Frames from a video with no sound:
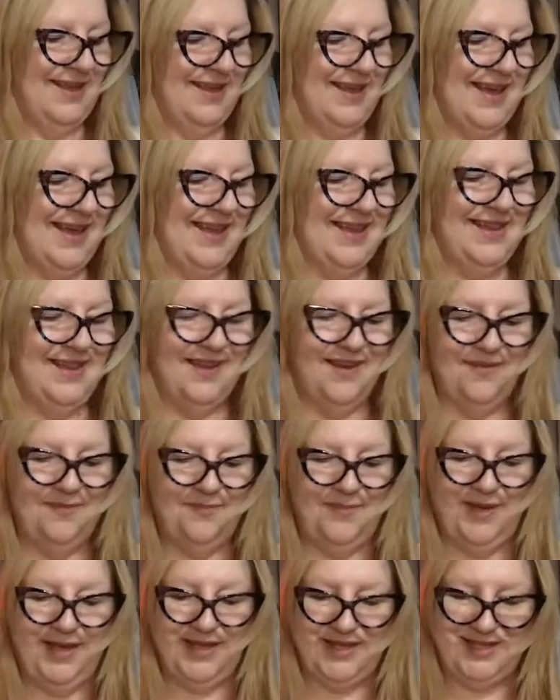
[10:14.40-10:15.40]
I love
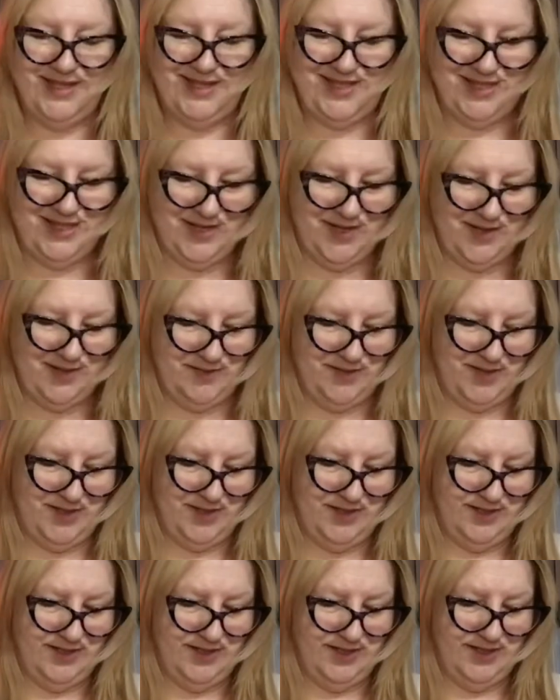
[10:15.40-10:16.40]
being a
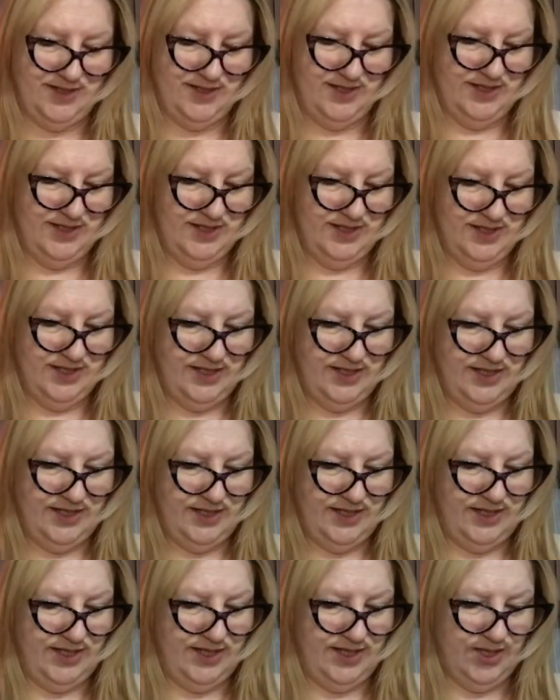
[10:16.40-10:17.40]
charmer.
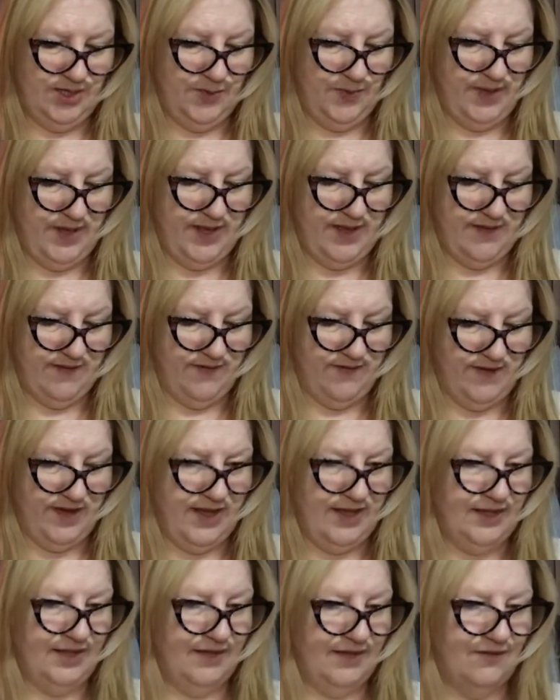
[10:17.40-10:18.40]
And here we have
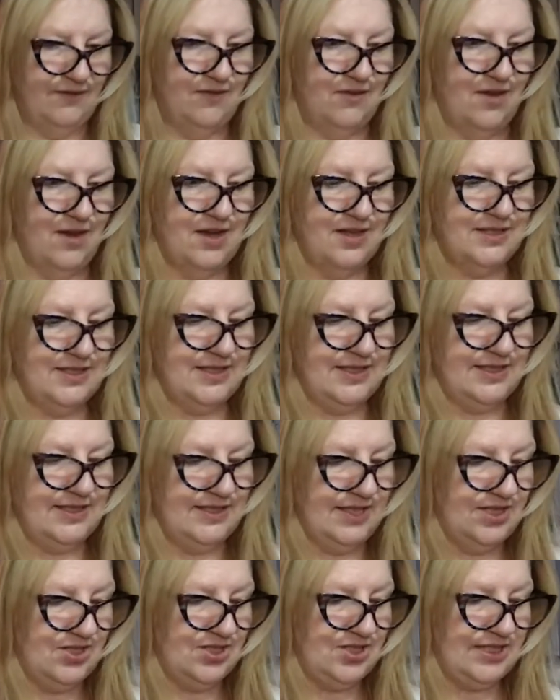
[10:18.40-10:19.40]
Violet Voss
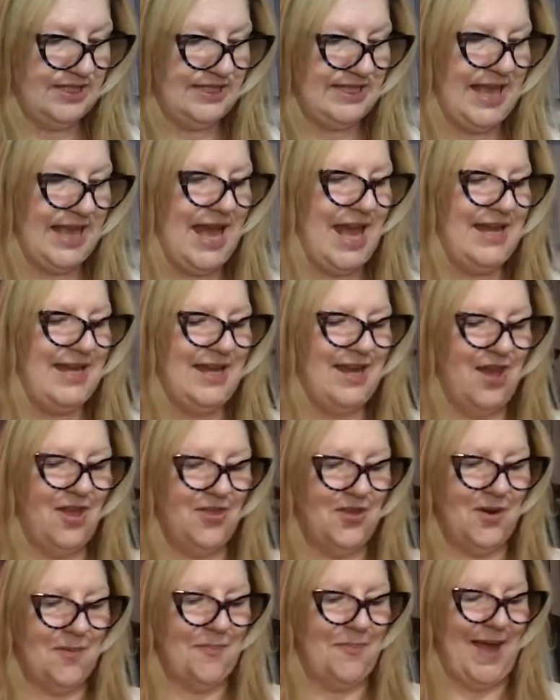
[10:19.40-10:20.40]
Essentials.
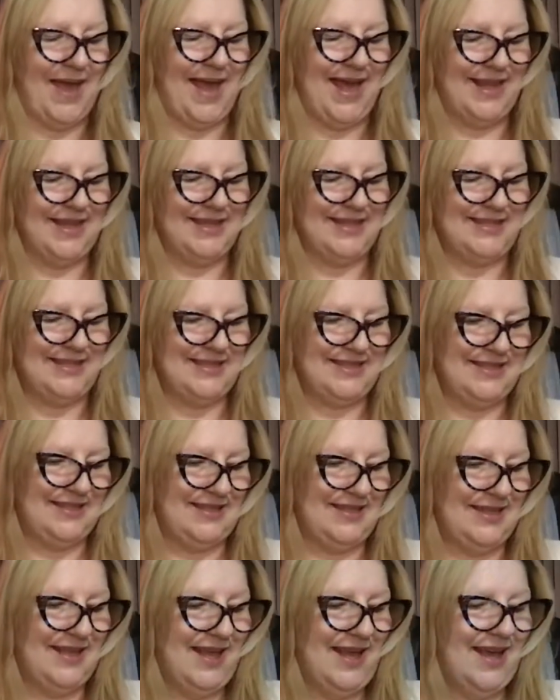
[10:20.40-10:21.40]
Another palette.
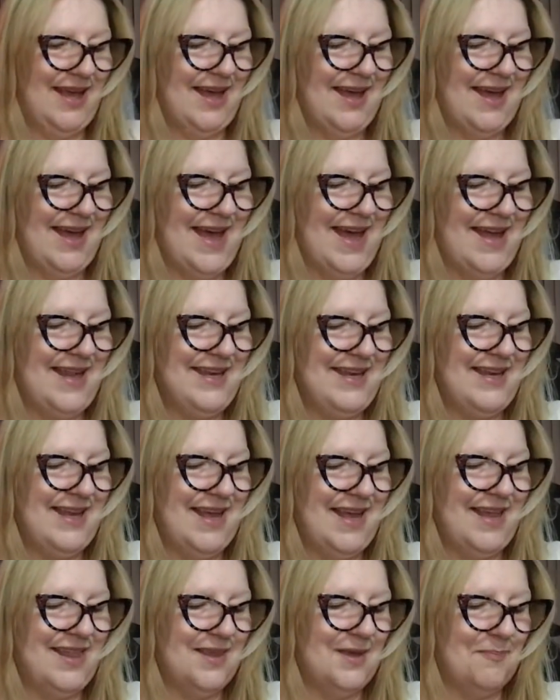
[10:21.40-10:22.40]

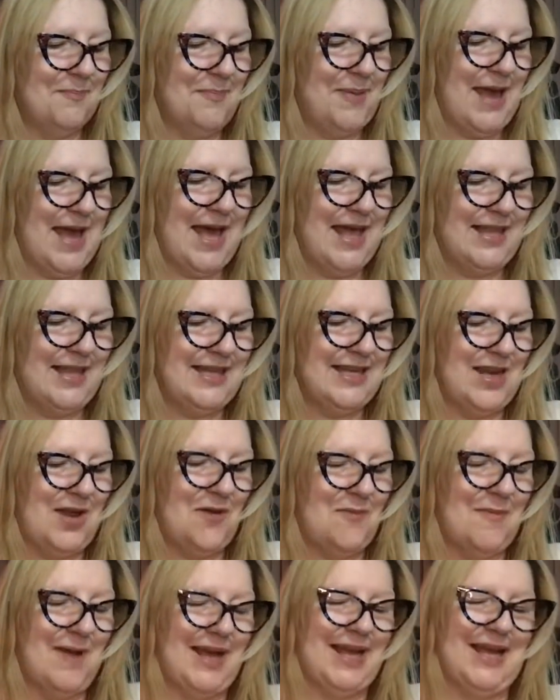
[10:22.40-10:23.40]
Another palette.
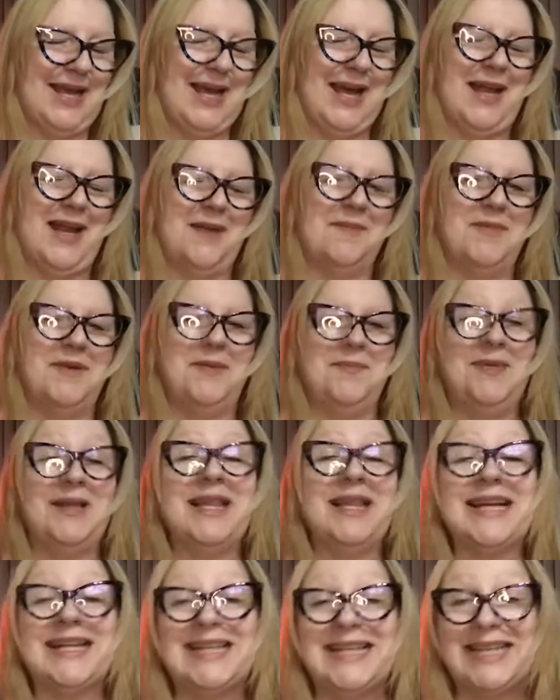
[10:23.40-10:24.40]
Oh my god, I'm gonna be
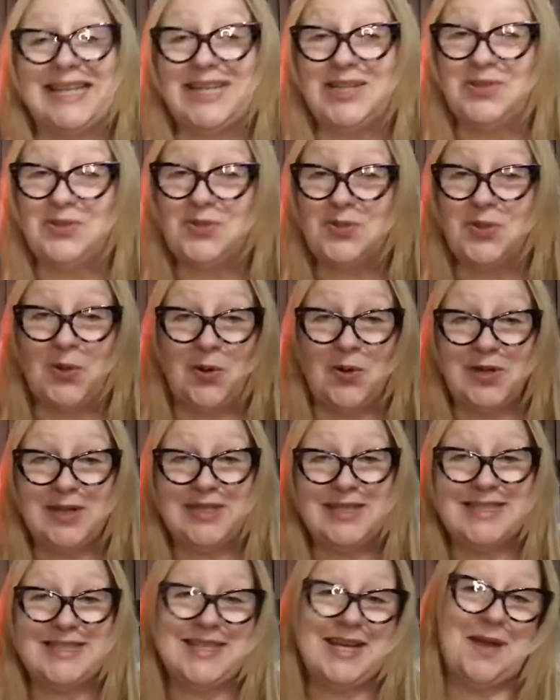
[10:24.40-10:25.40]
like Nikki
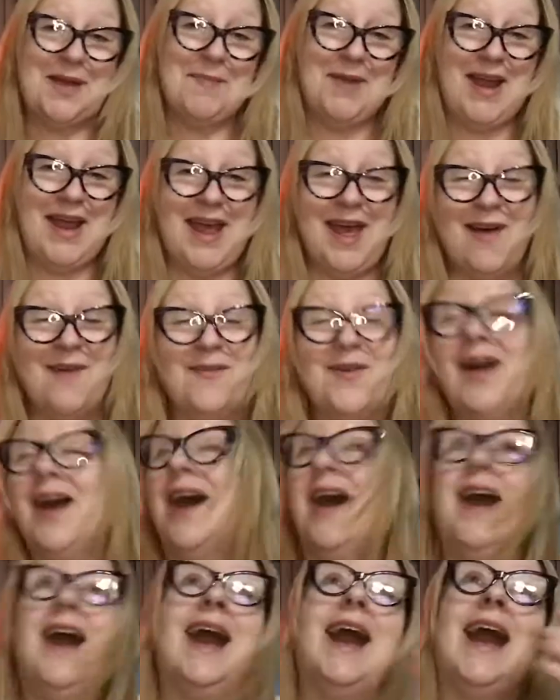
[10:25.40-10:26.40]
Tutorials, and
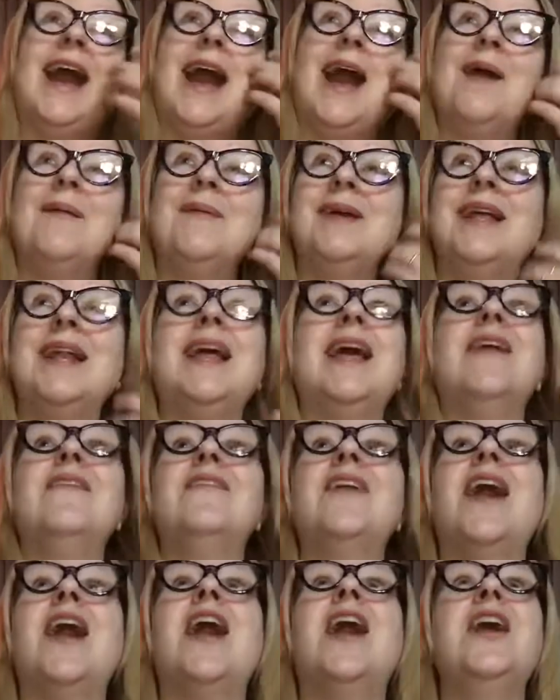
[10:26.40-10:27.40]
I'm gonna have
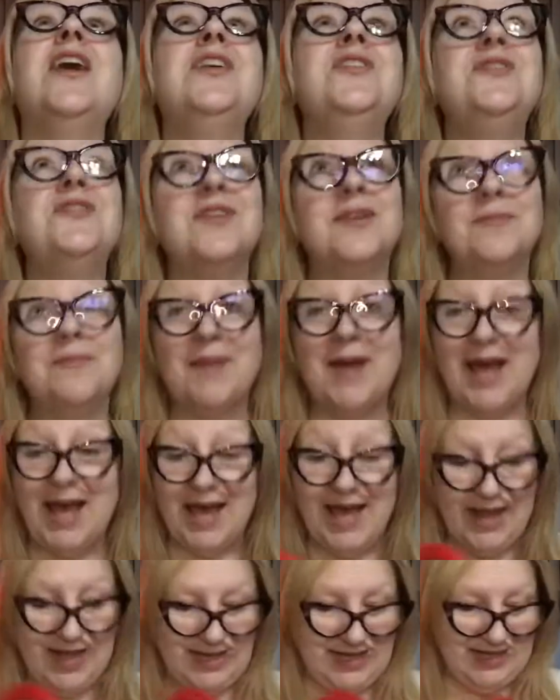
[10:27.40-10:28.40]
100
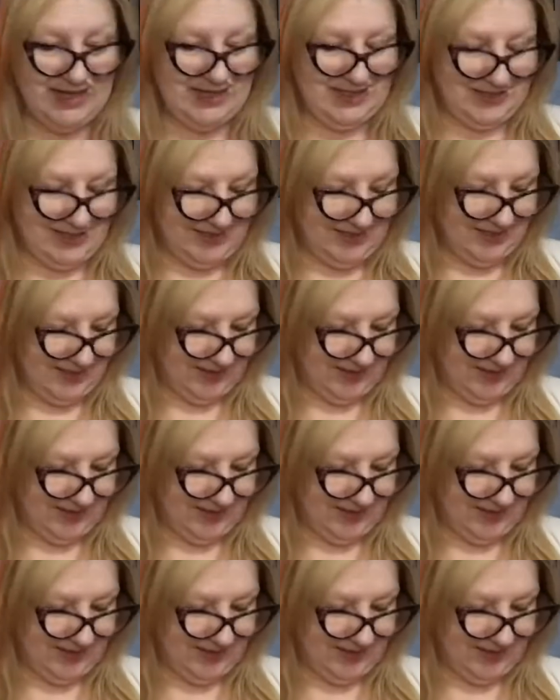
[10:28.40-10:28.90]
palettes.